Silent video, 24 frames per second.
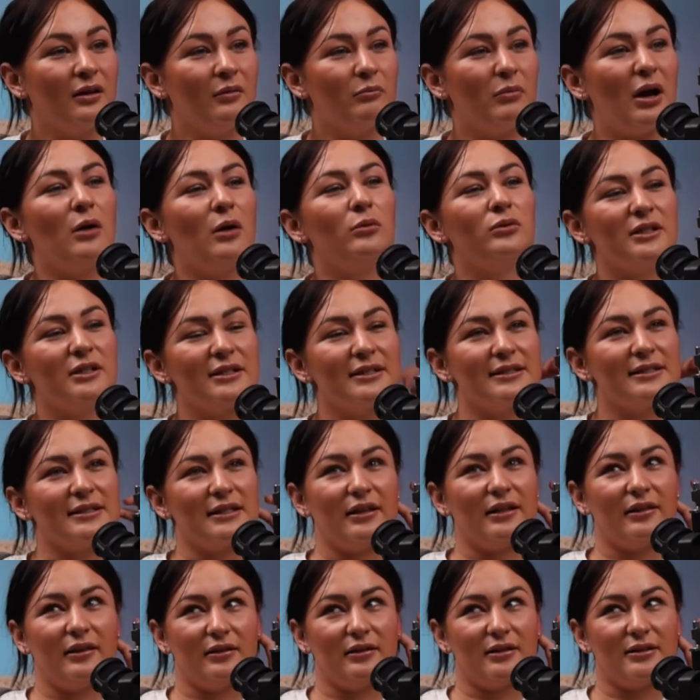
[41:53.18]
But I wouldn't
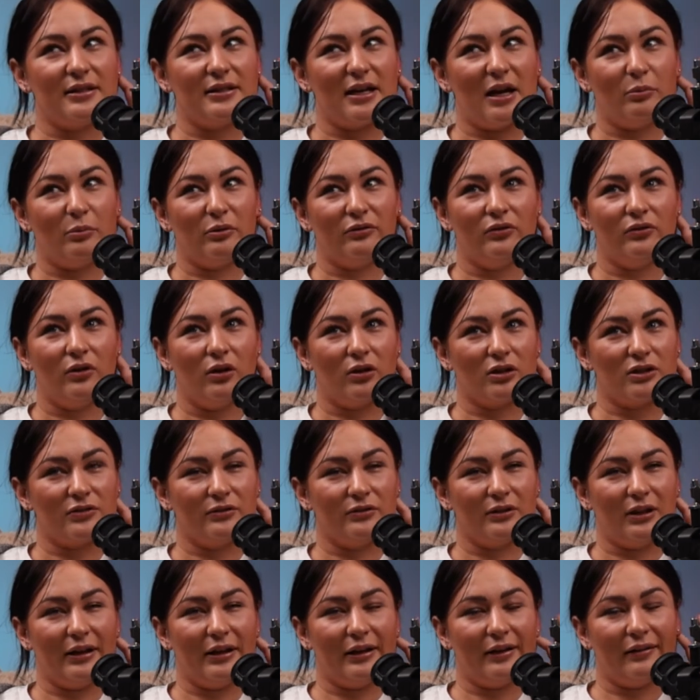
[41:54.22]
say they're the type of dogs
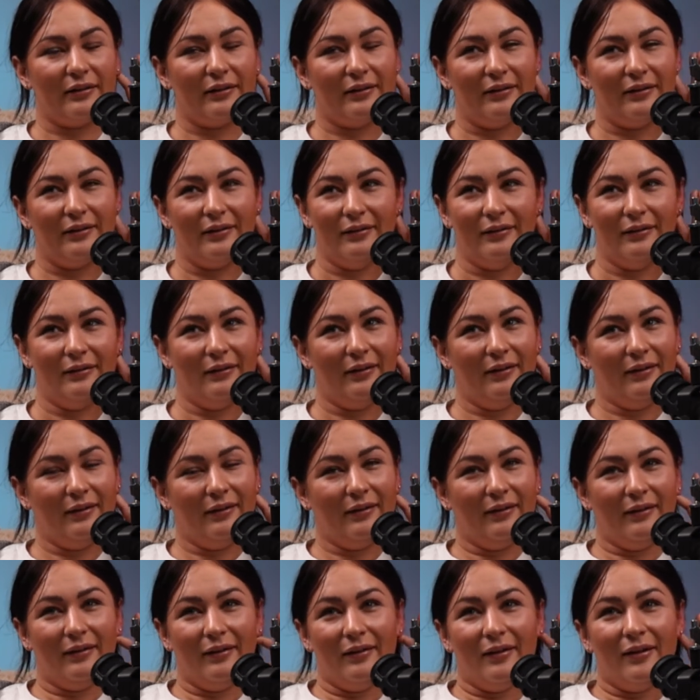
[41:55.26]
for like,
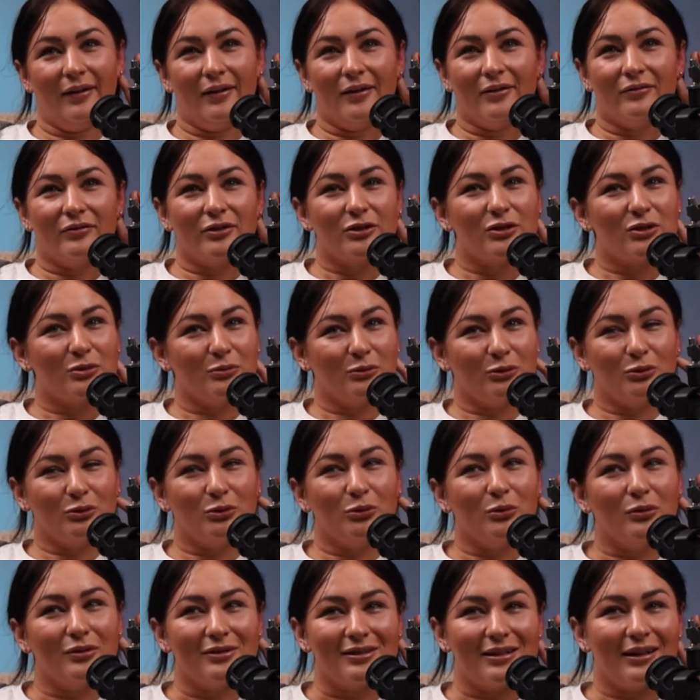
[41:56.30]
for someone who
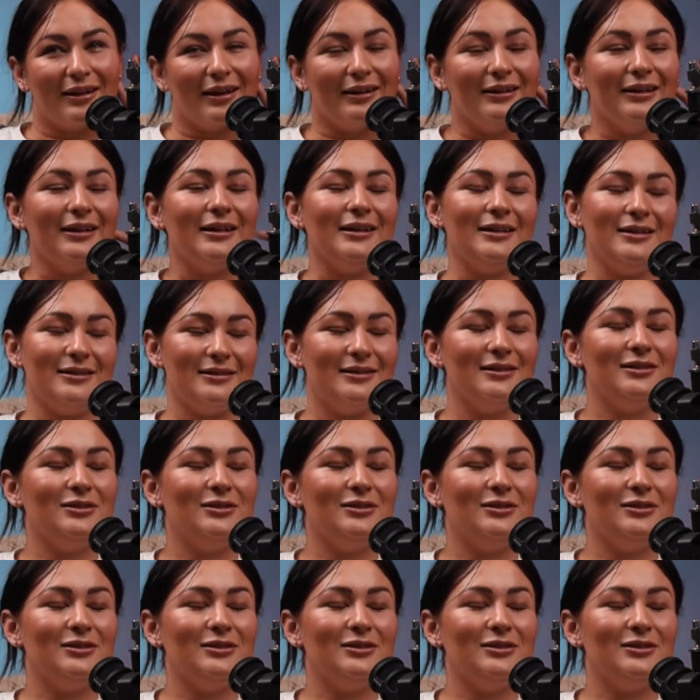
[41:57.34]
wants like an easy